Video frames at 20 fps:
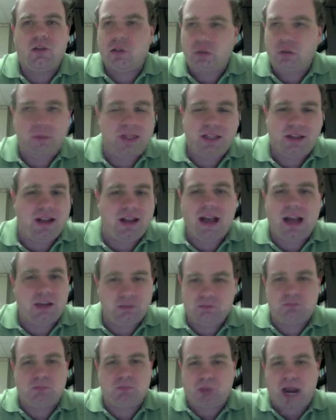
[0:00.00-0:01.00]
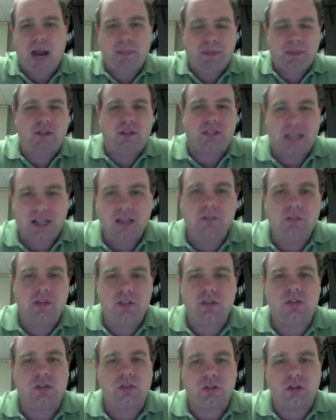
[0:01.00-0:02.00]
Krugman, on popular
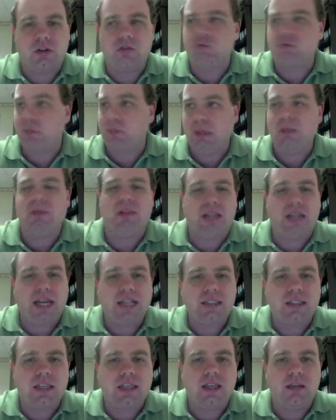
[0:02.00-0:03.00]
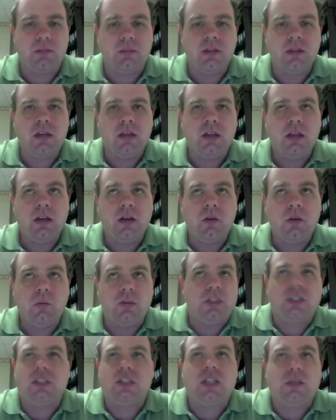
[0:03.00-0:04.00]
television shows, when people ask him,
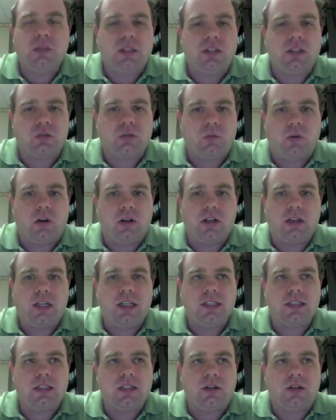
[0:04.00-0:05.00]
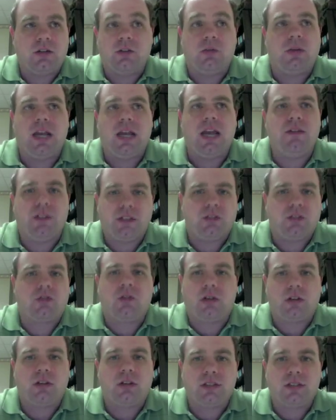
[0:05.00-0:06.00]
would stimulus work, or do we have
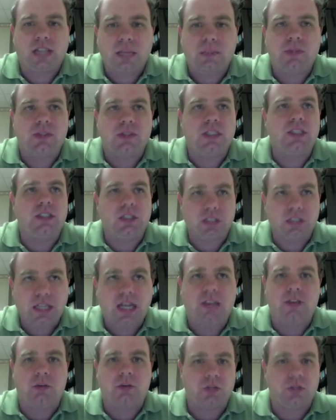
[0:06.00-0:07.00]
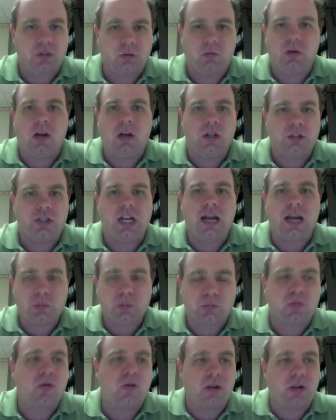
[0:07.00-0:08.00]
historical examples? He said, yeah, there was a
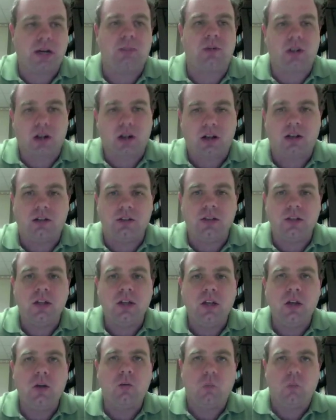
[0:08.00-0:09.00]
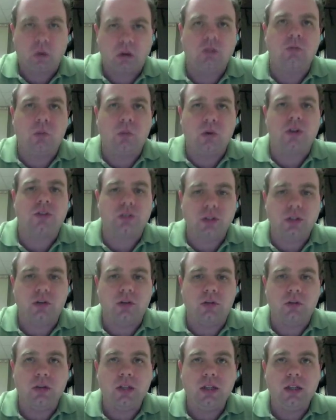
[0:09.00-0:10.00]
jobs program called World War
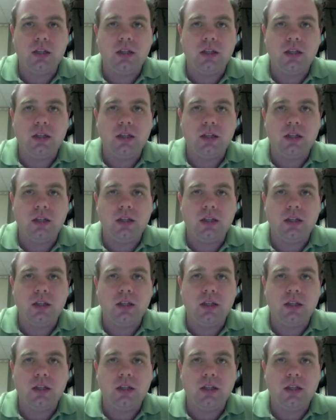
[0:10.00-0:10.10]
II.